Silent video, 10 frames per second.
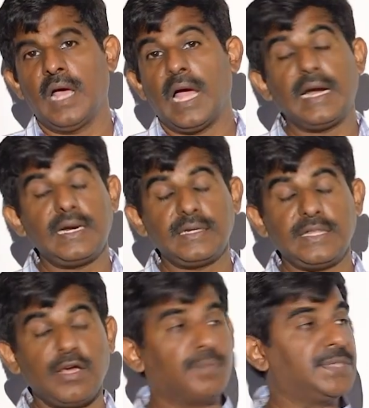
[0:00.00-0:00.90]
And
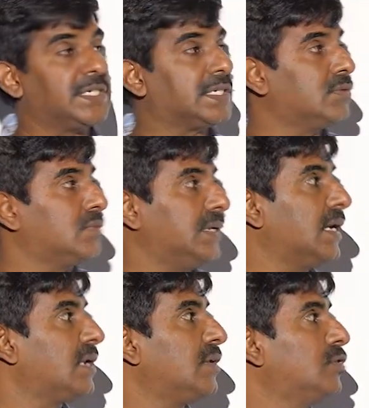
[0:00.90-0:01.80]
the objective
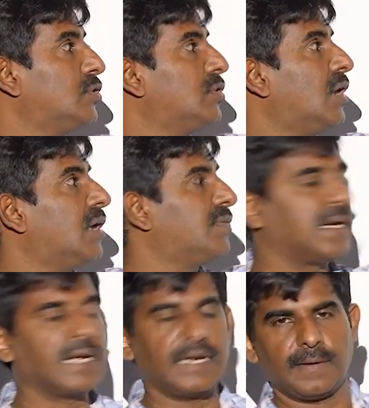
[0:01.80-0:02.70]
here, you should not
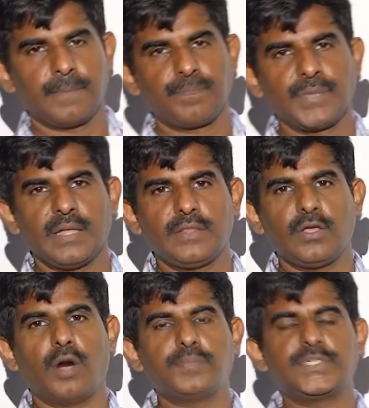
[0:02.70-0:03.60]
forget,
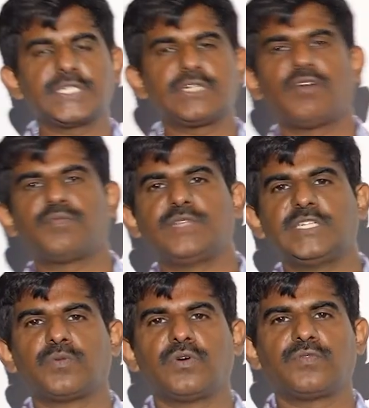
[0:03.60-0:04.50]
the objective of
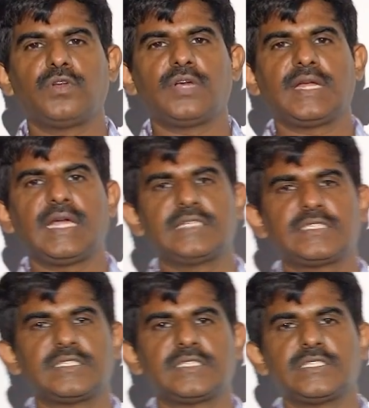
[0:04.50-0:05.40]
this portfolio
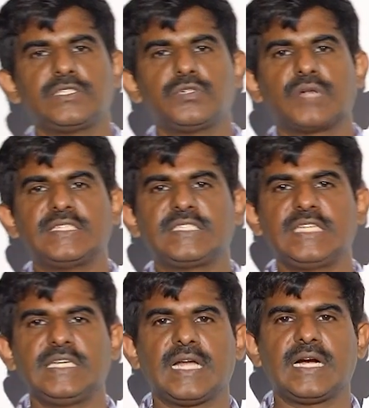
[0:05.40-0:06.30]
analysis is you can
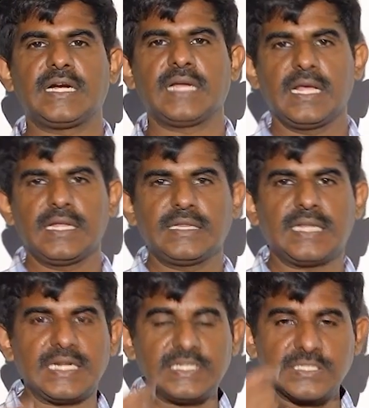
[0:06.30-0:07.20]
see that
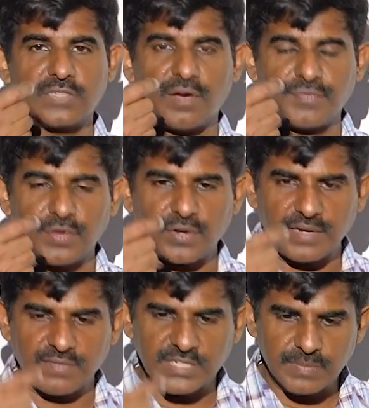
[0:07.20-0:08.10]
the risk of your
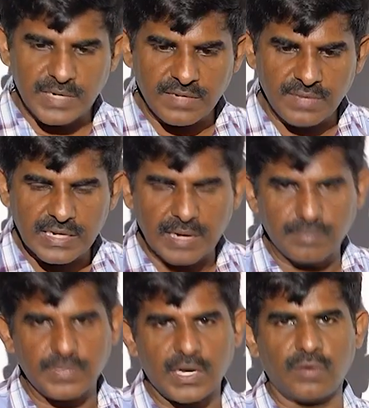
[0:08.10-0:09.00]
investment will
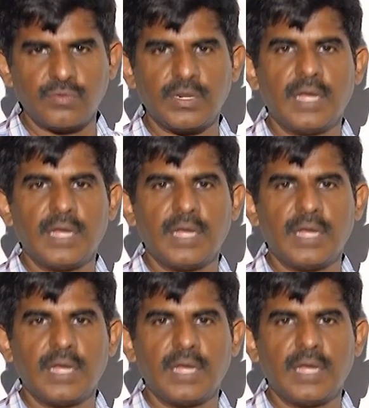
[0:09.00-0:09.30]
come down,